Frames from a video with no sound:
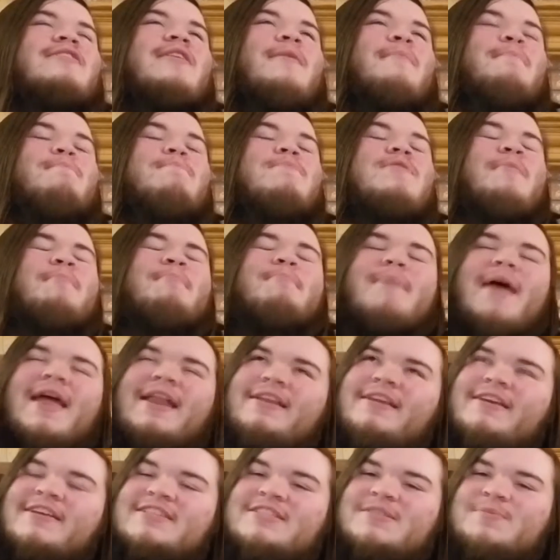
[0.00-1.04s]
The
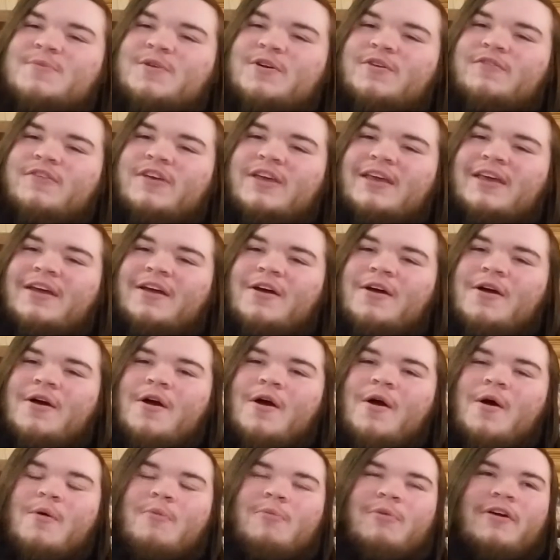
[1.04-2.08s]
Minions movie,
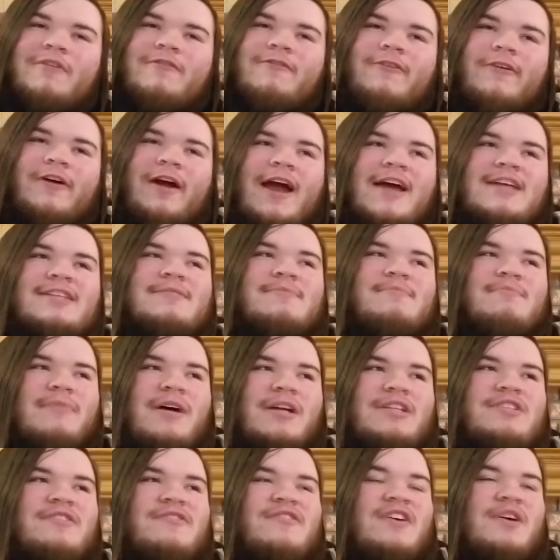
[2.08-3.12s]
where for as
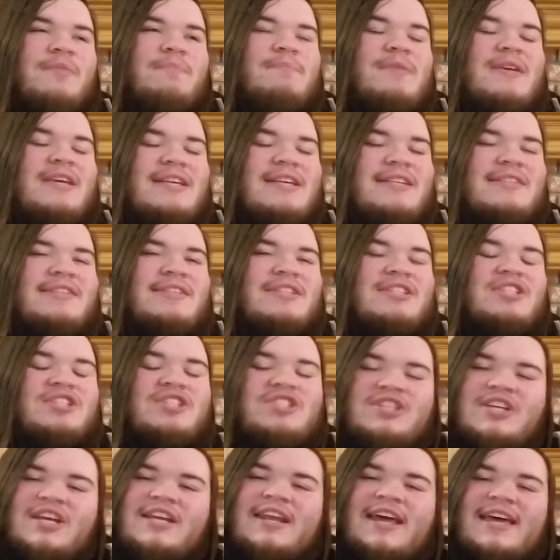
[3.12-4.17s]
much of a piece of
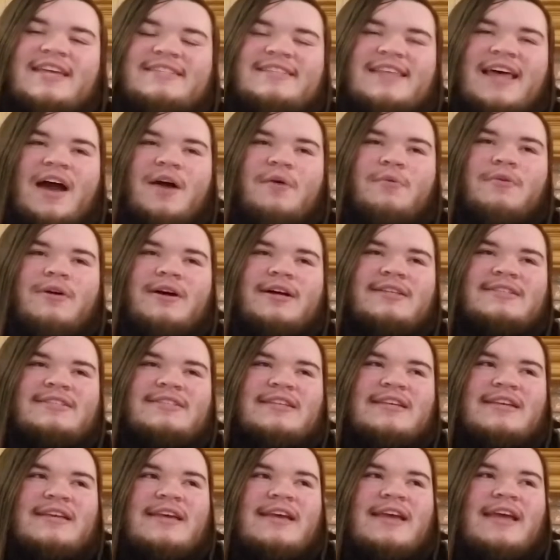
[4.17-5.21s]
shit as that was,